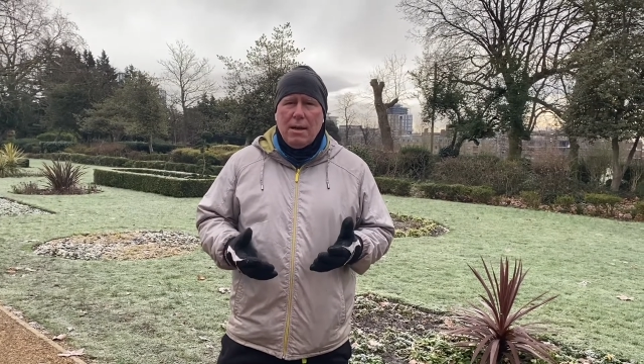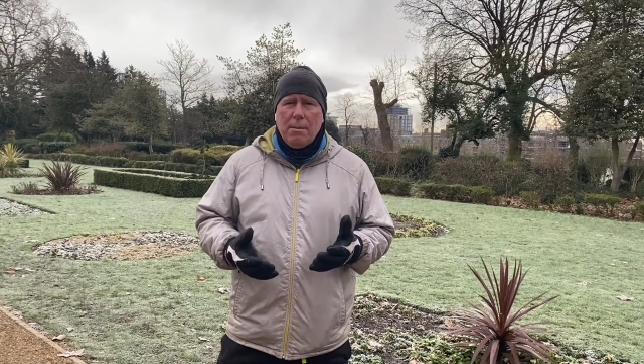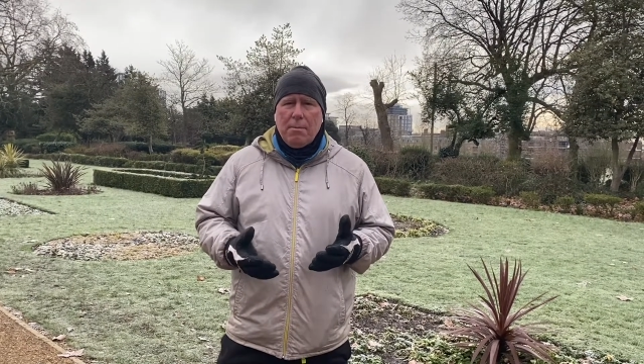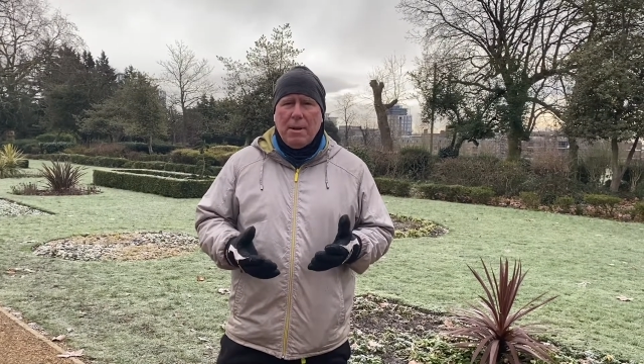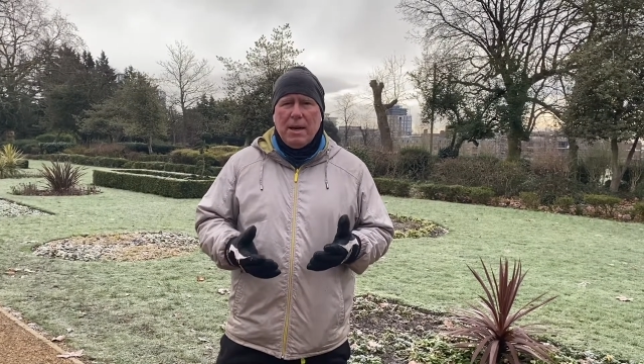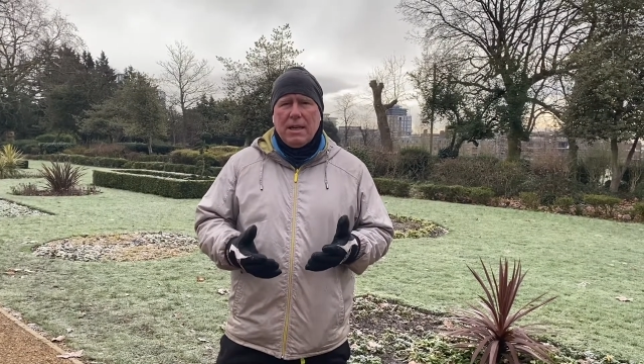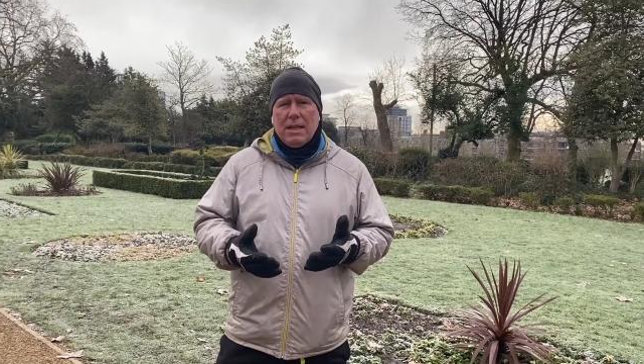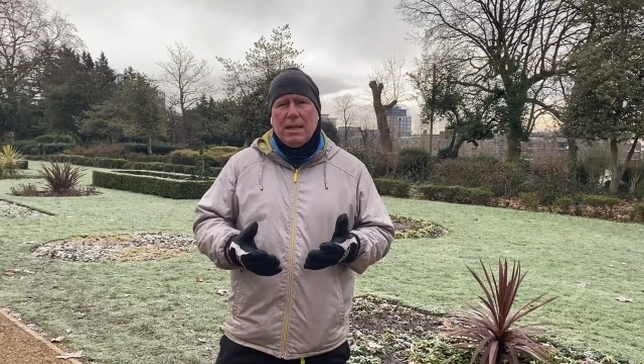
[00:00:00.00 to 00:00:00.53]
But
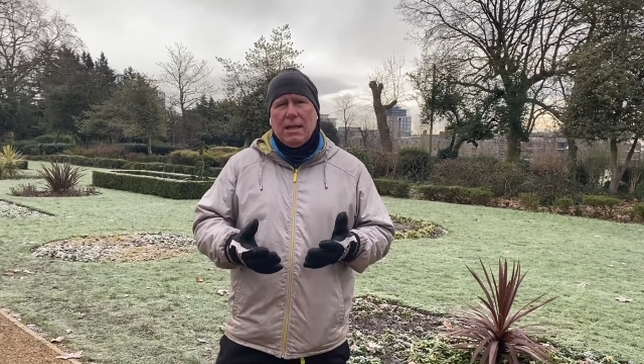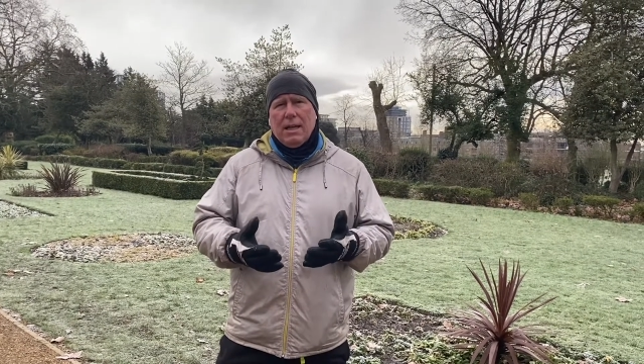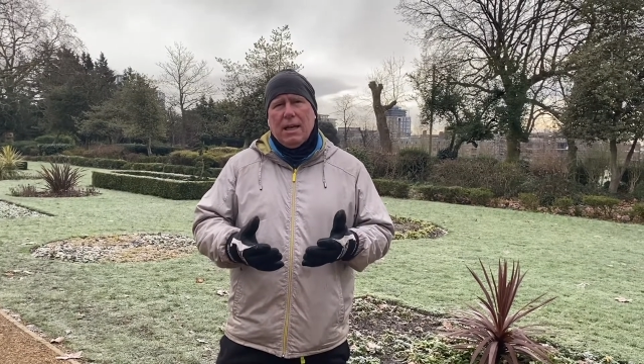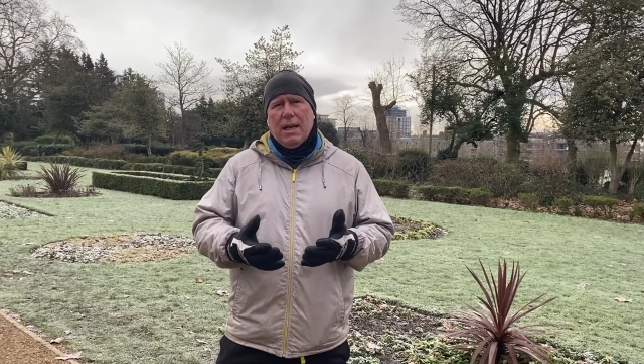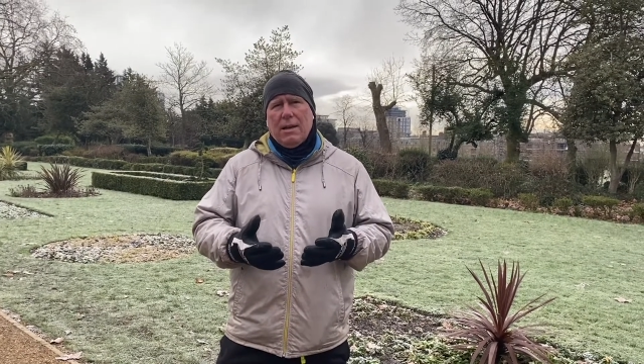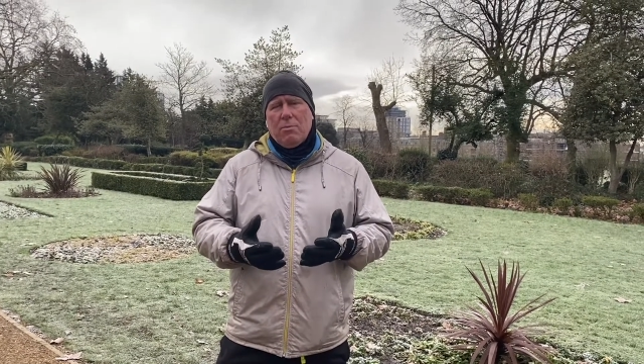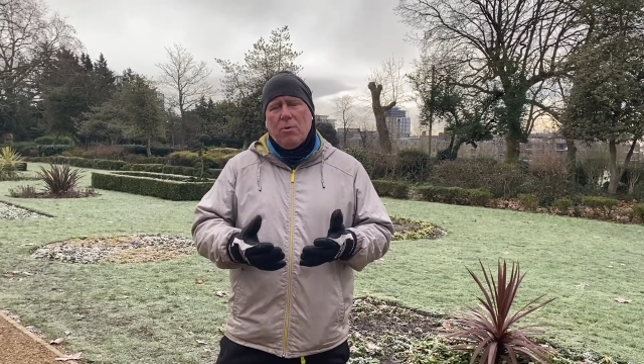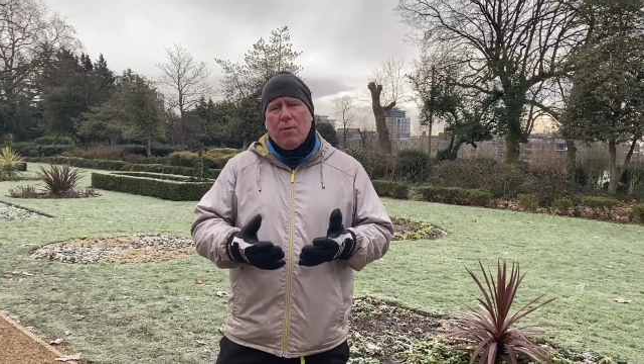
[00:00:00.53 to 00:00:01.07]

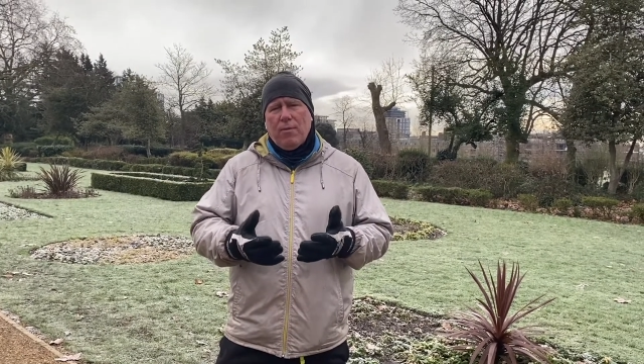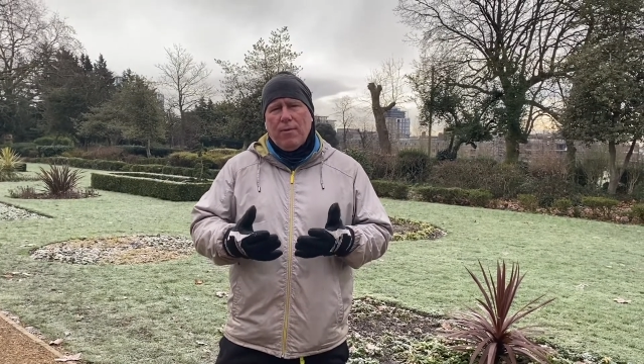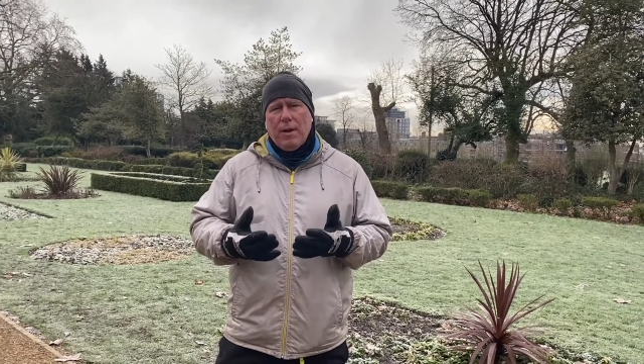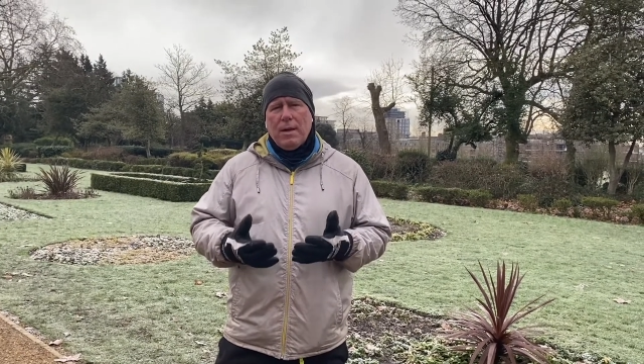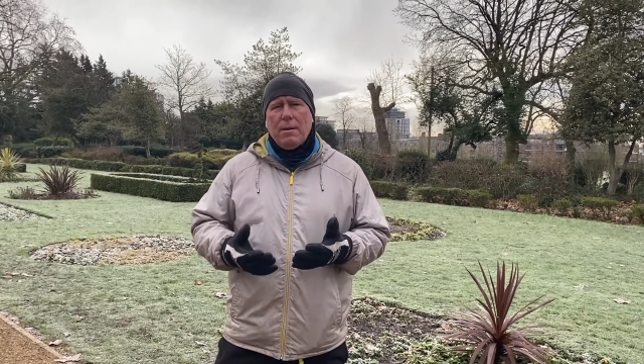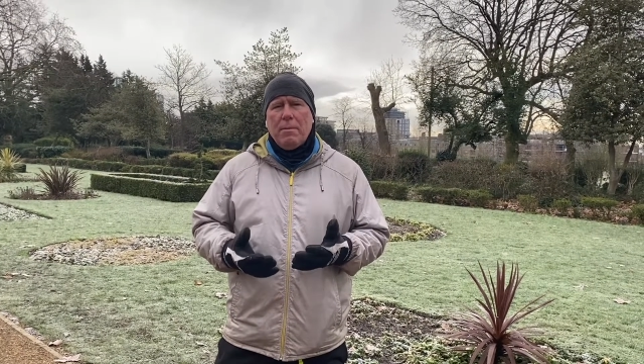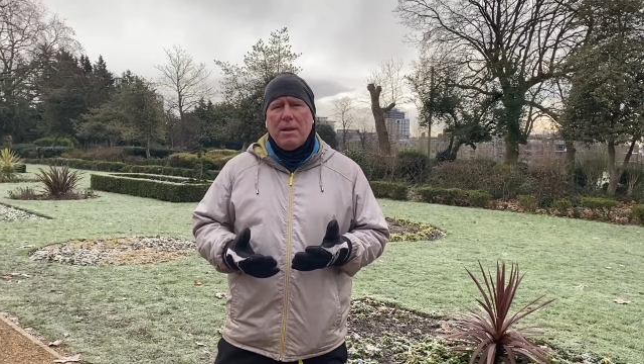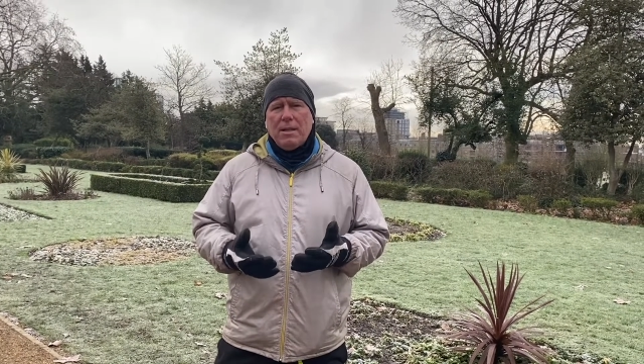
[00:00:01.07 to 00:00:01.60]
at a more
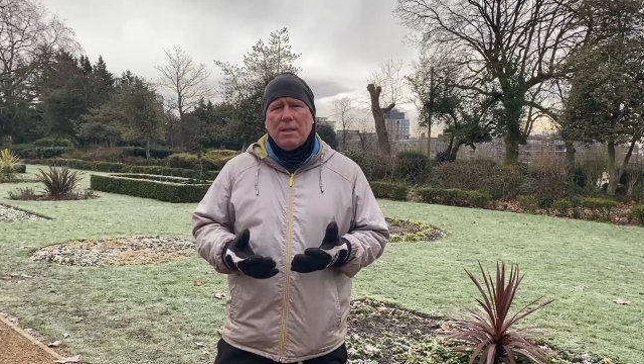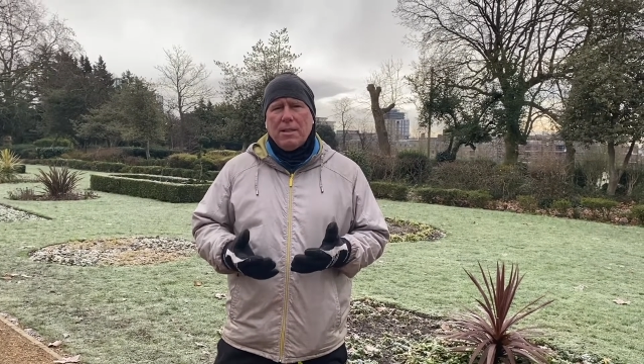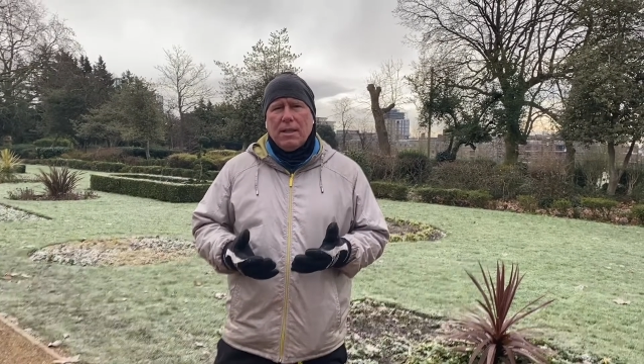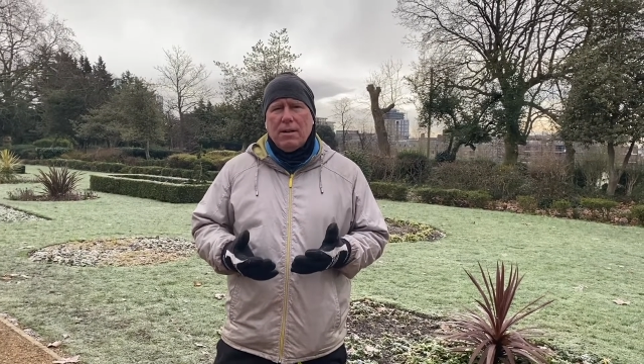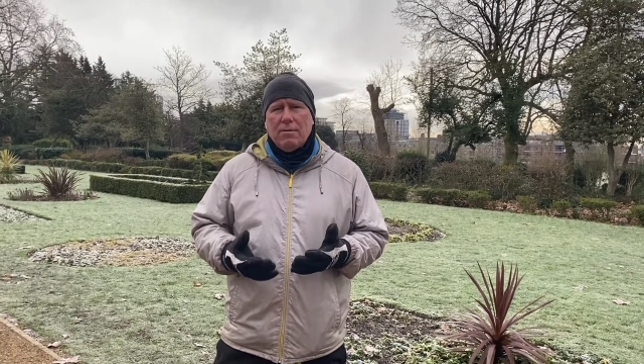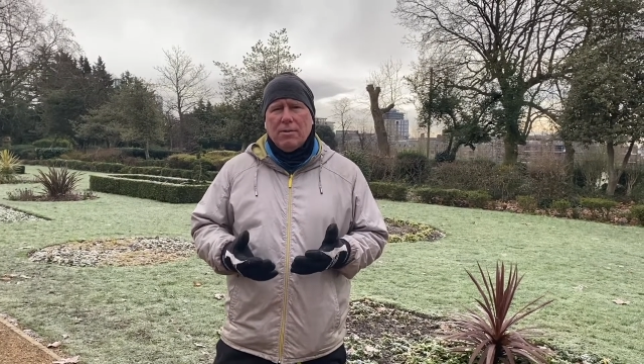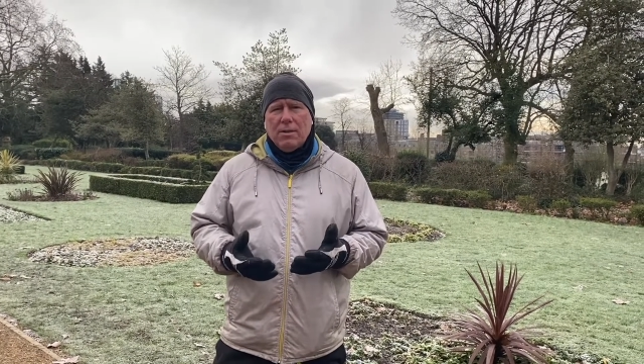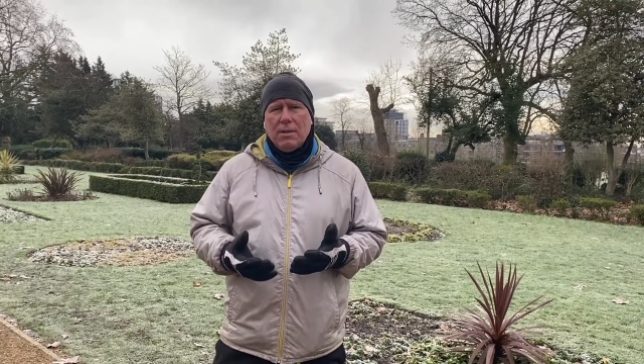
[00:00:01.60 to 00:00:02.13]
fundamental
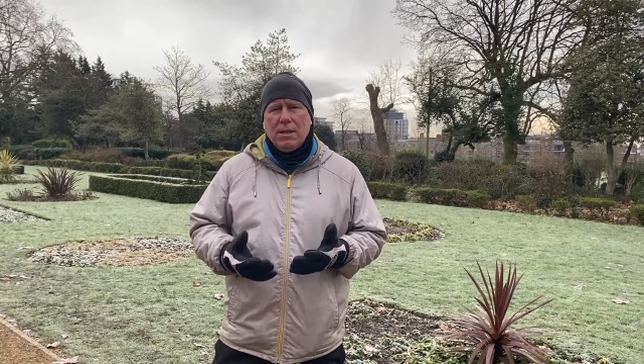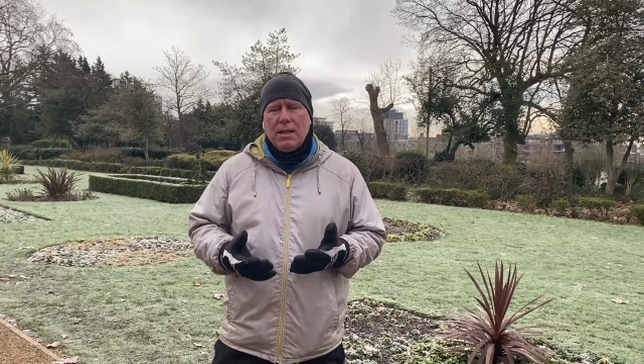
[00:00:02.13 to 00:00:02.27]
level,